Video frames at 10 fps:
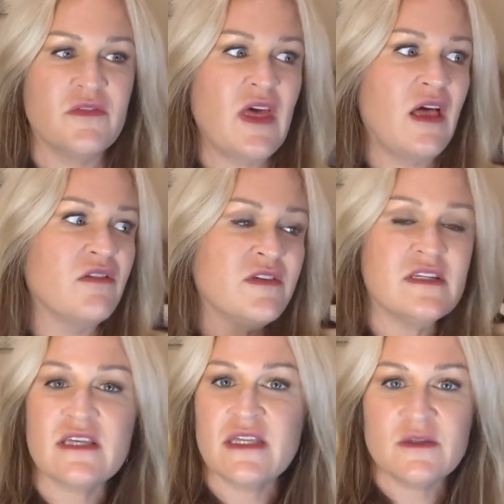If the elephant
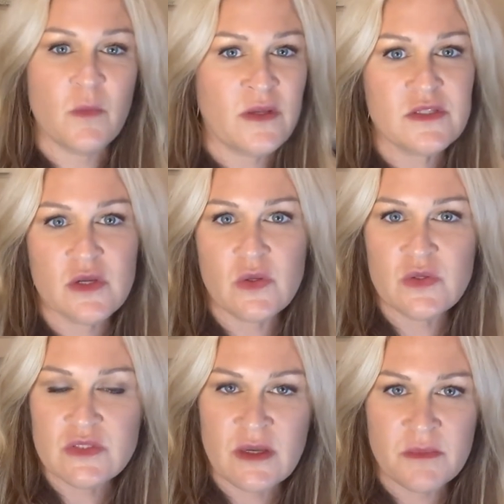decides it wants to go do
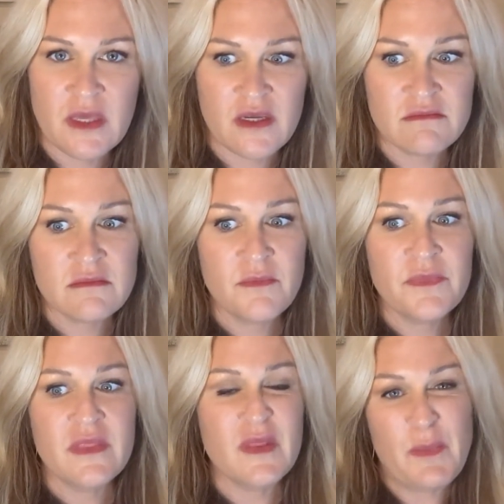something,
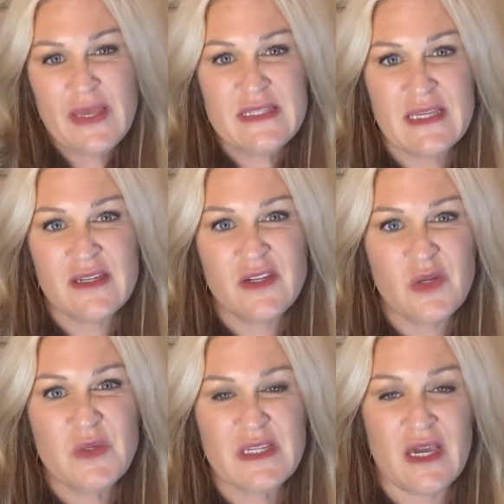the best thing to
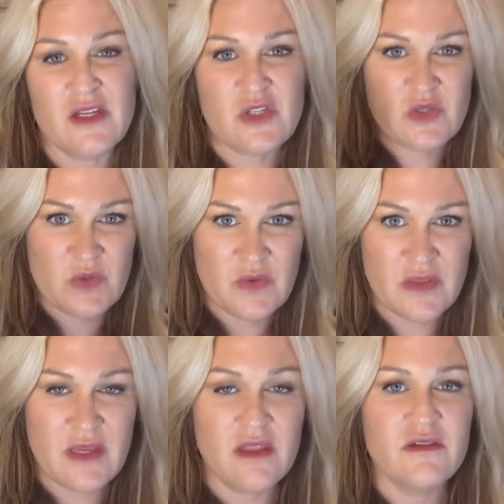do is kind of soothe
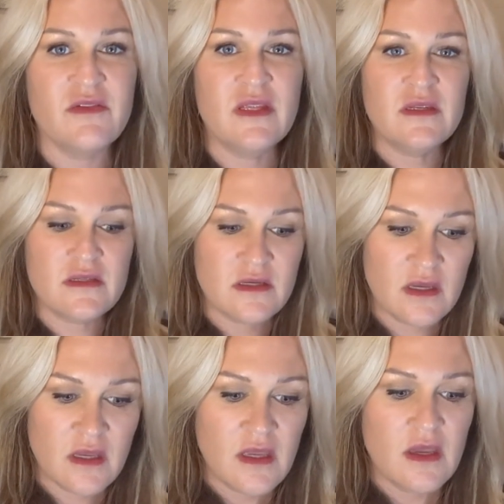the elephant,
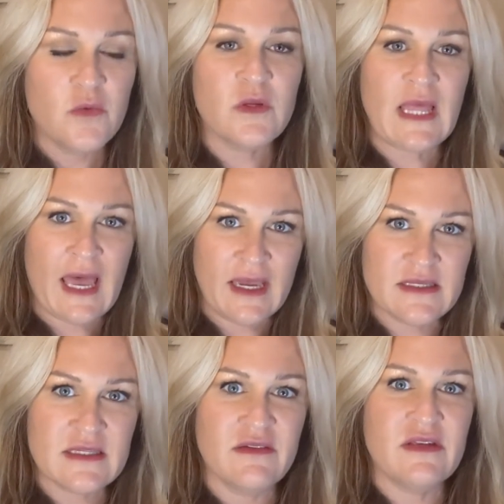
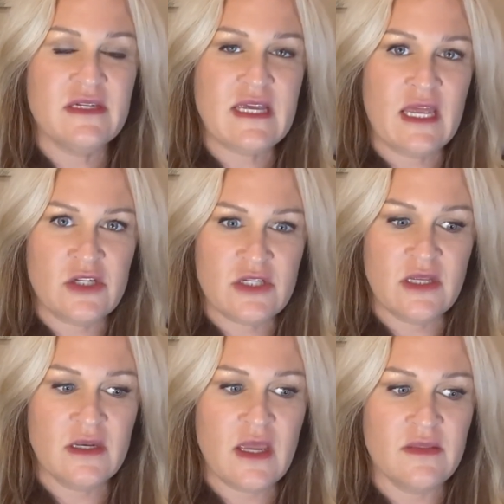relax, give it
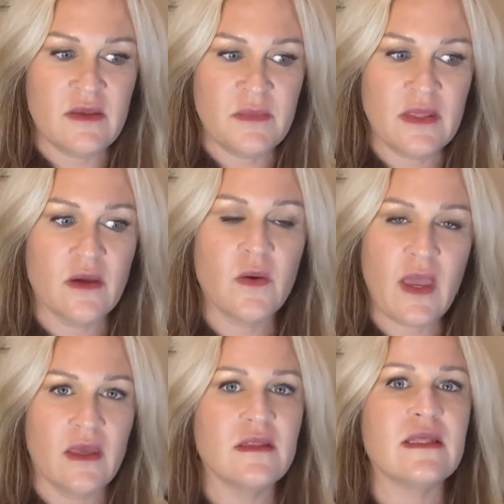attention, and then be like,
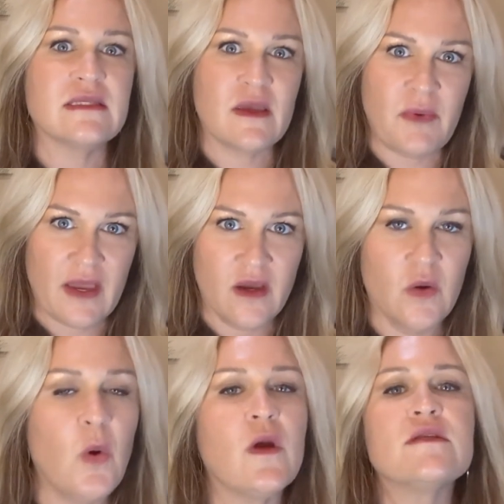okay, let's get back on
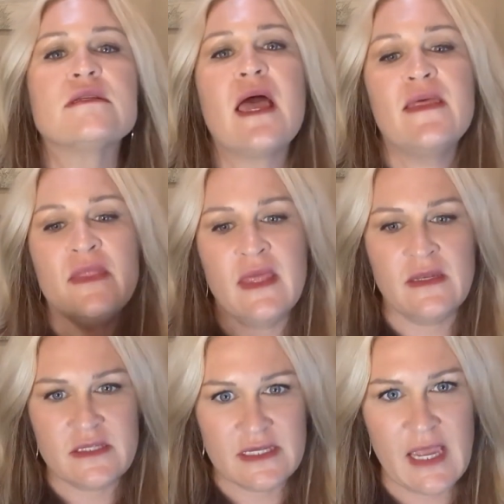course. And then
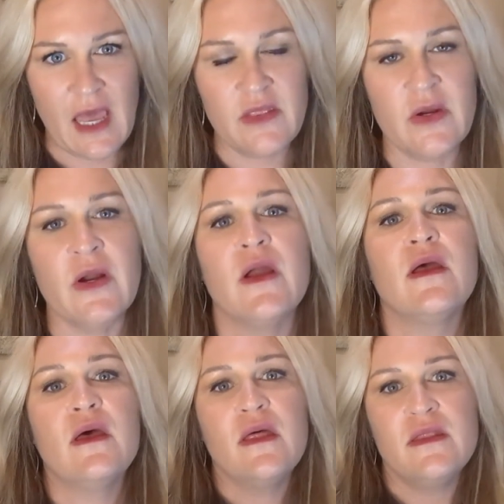together,
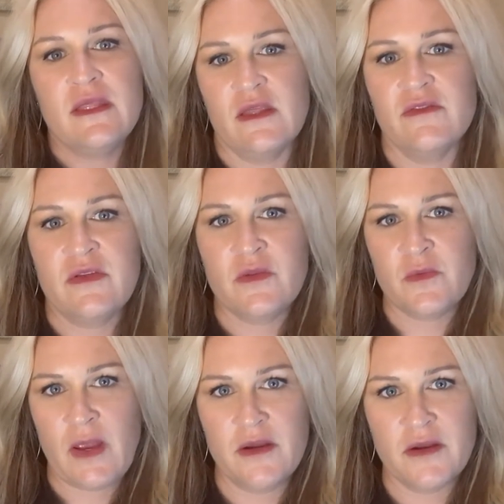the elephant and
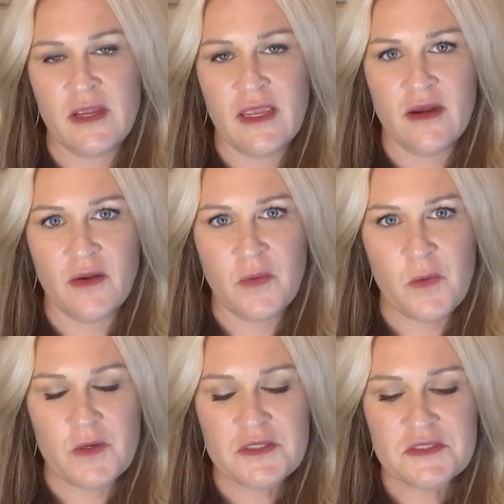the rider can get on
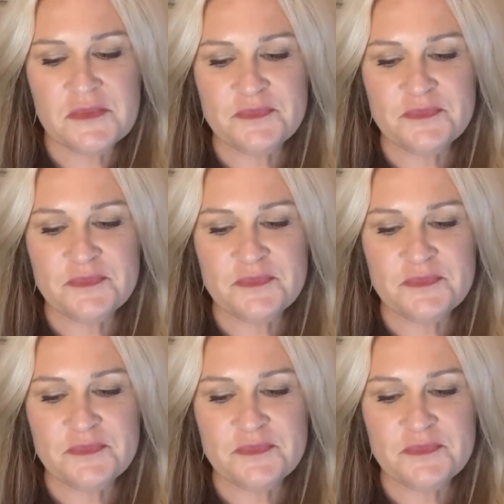course.